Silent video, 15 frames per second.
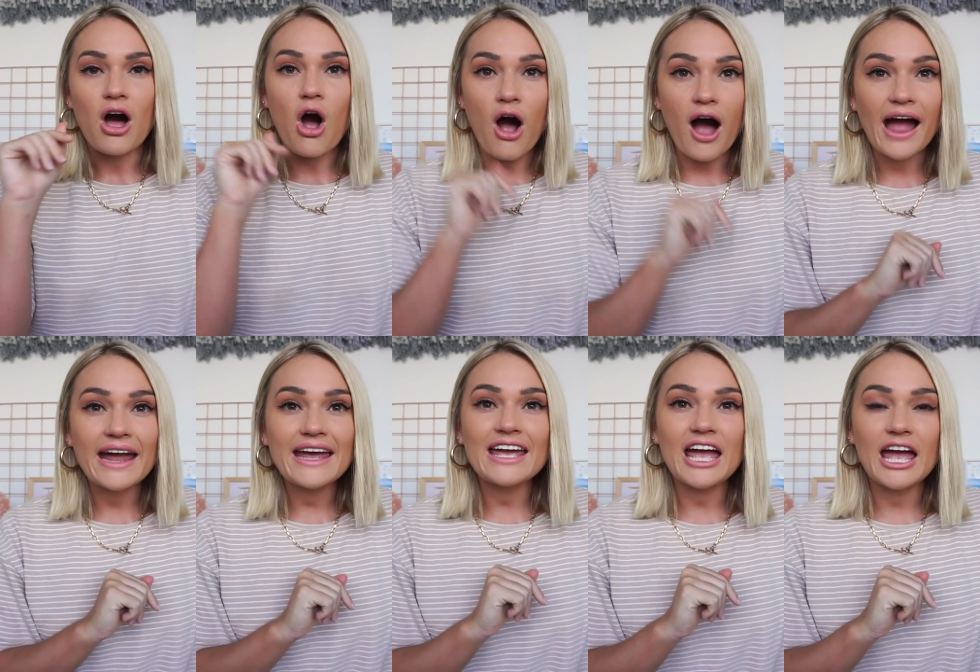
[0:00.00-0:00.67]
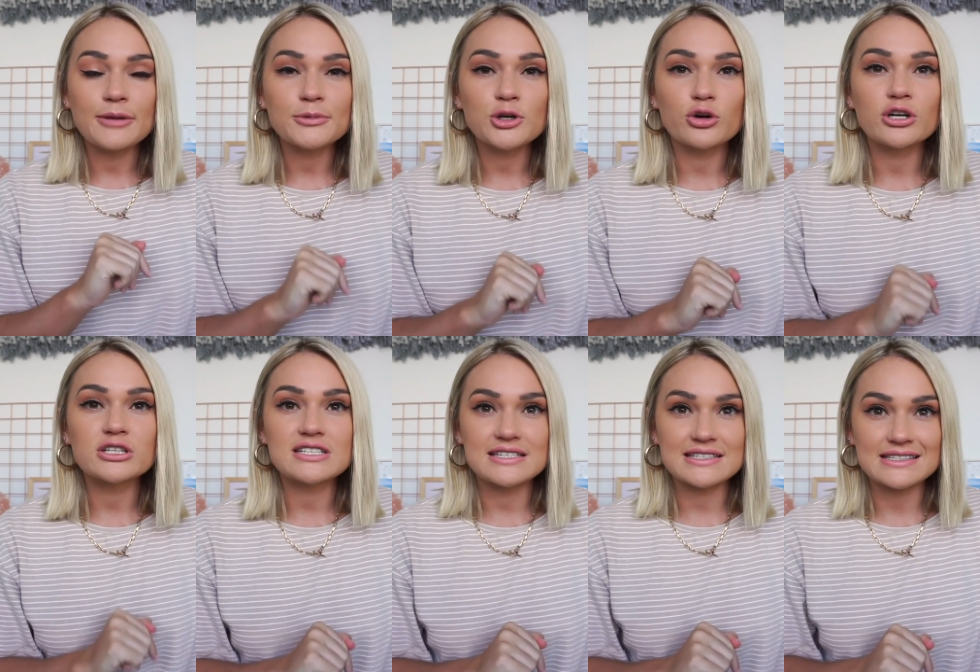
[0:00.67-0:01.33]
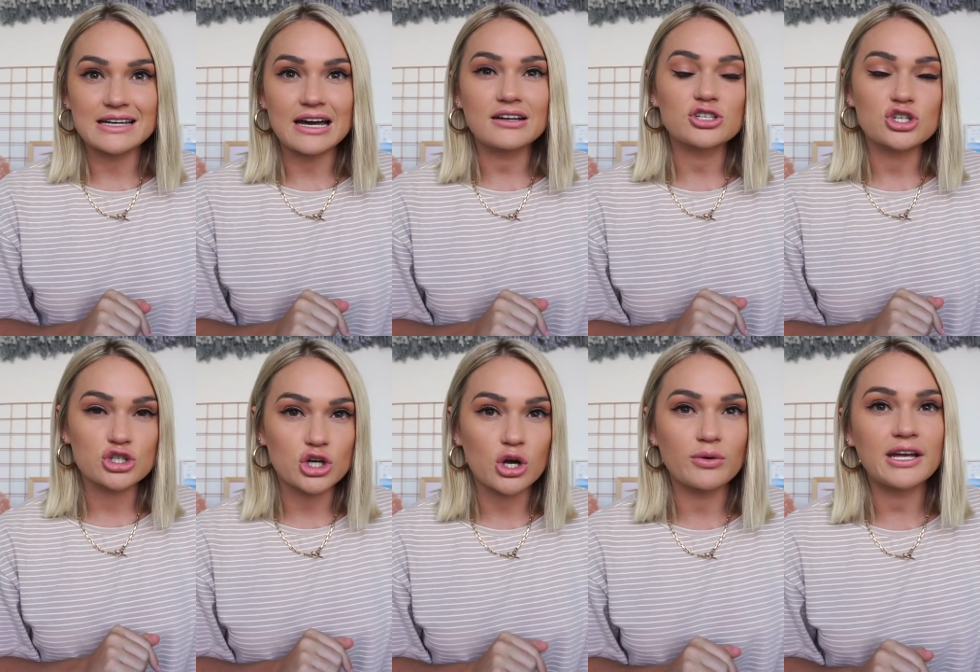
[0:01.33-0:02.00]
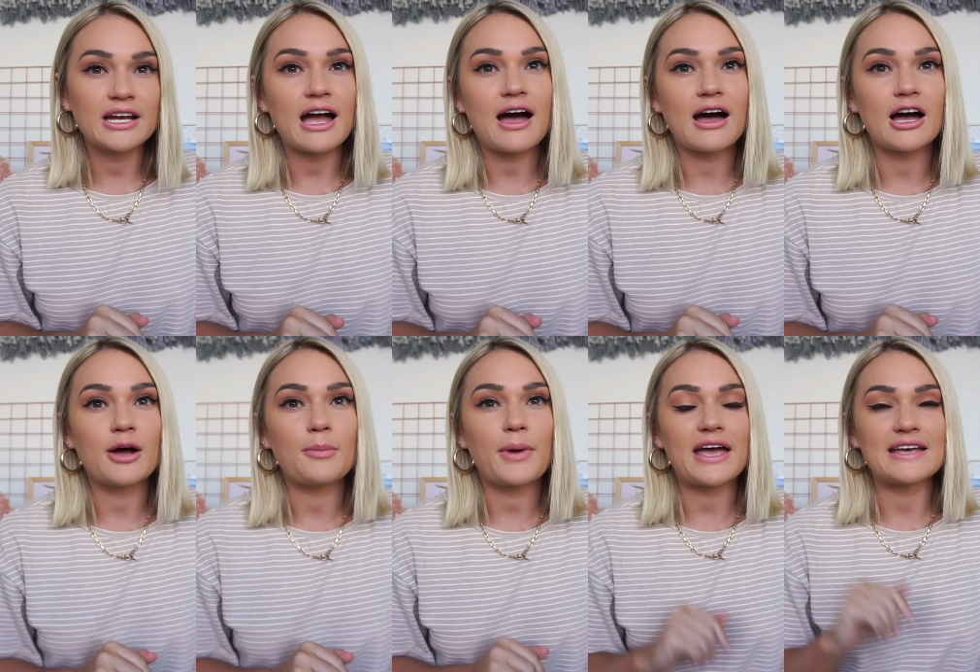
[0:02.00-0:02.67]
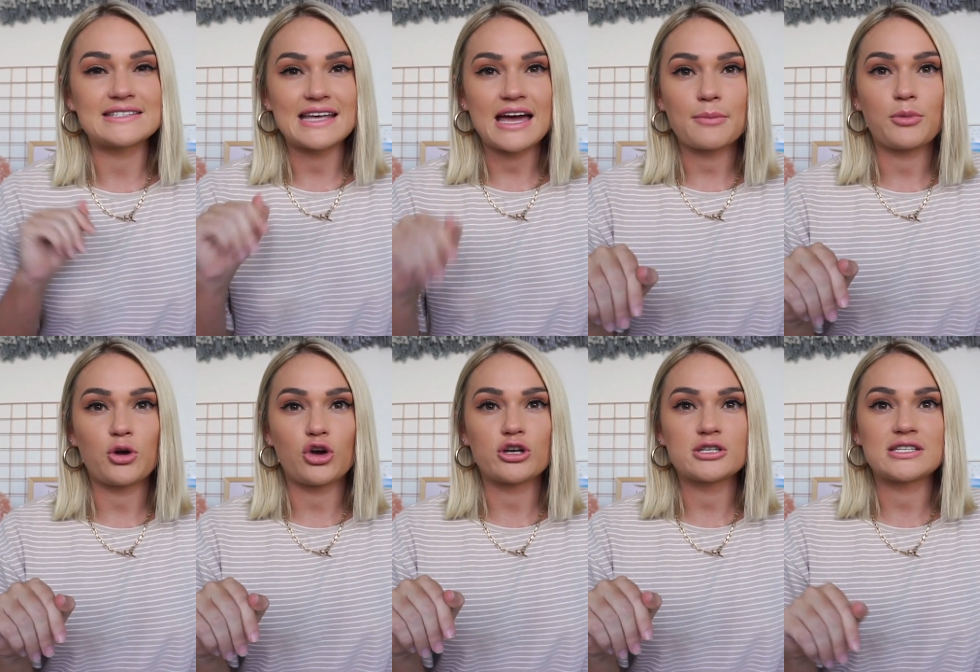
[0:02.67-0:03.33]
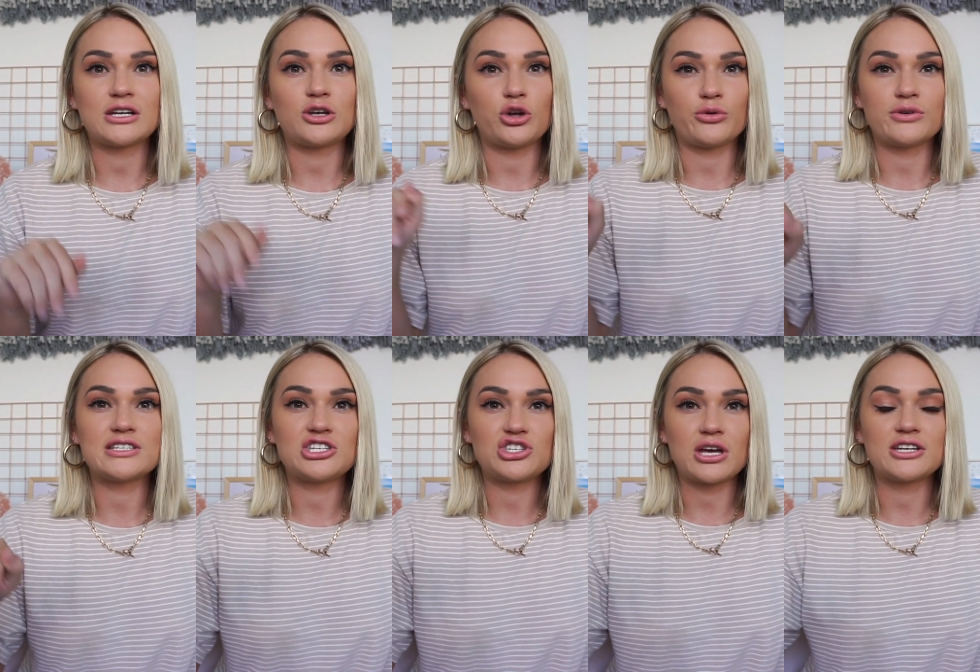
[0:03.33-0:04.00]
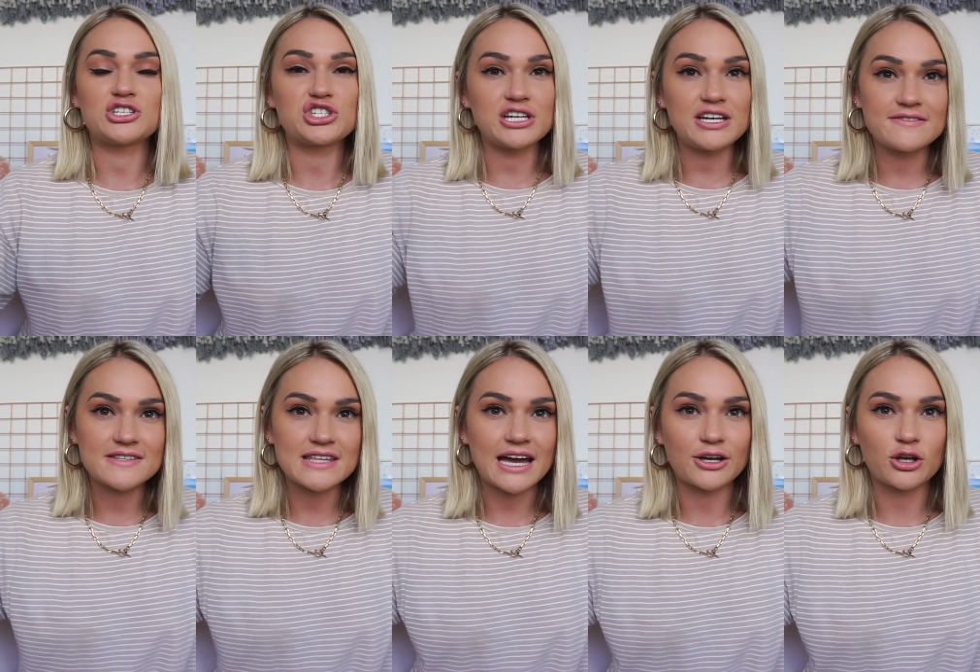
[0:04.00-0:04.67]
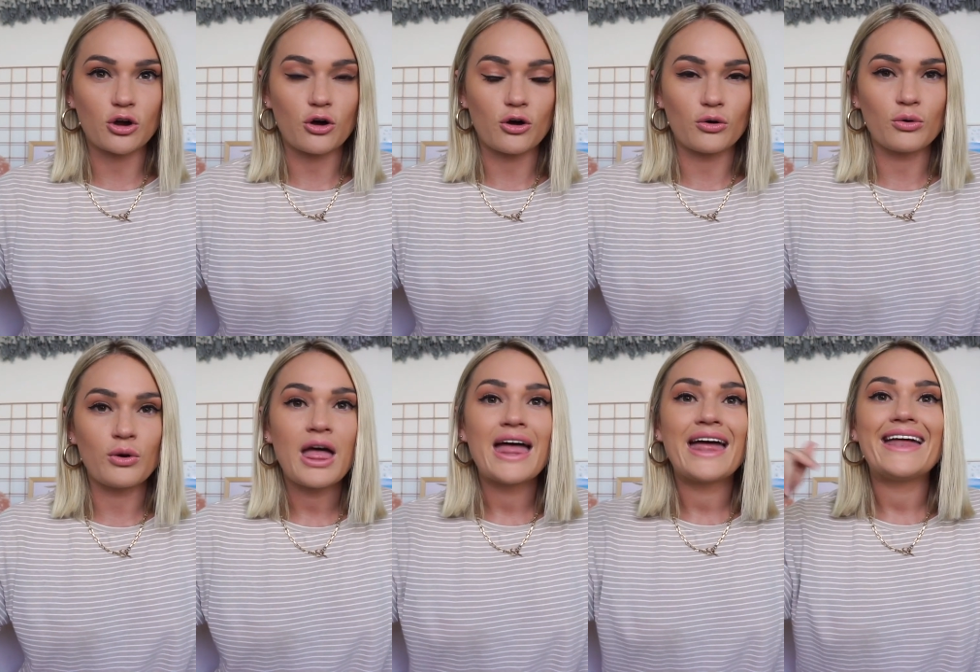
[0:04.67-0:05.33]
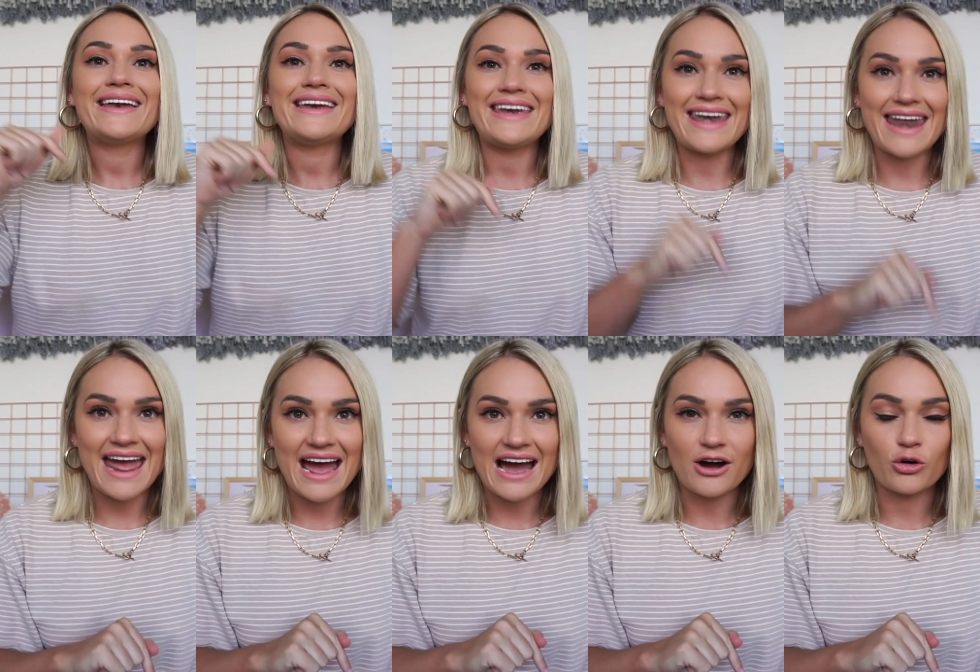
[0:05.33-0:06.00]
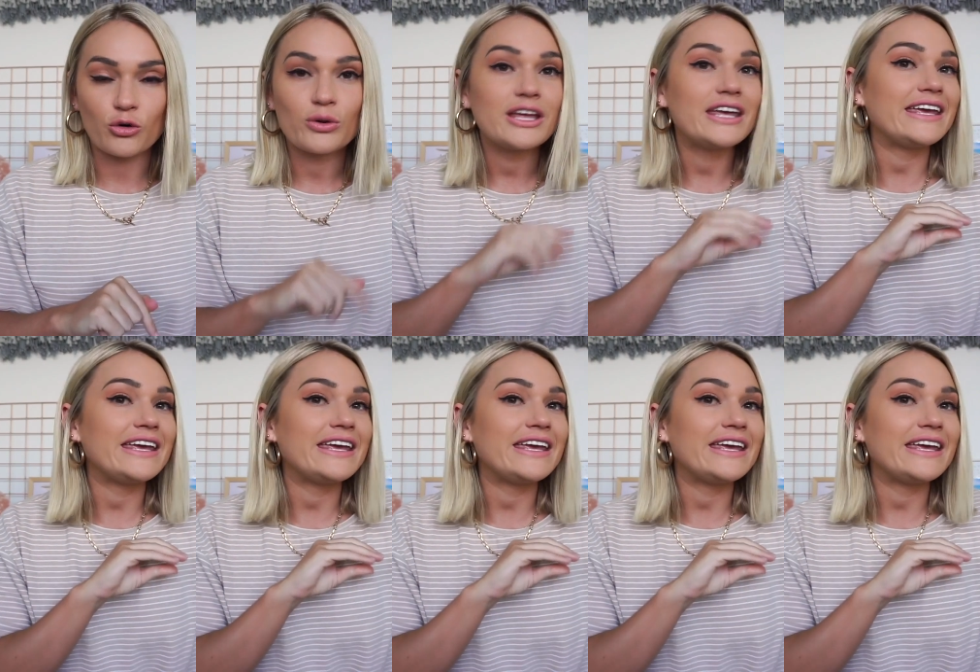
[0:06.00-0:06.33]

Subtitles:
I am going to start showing up as that person who has achieved that goal now,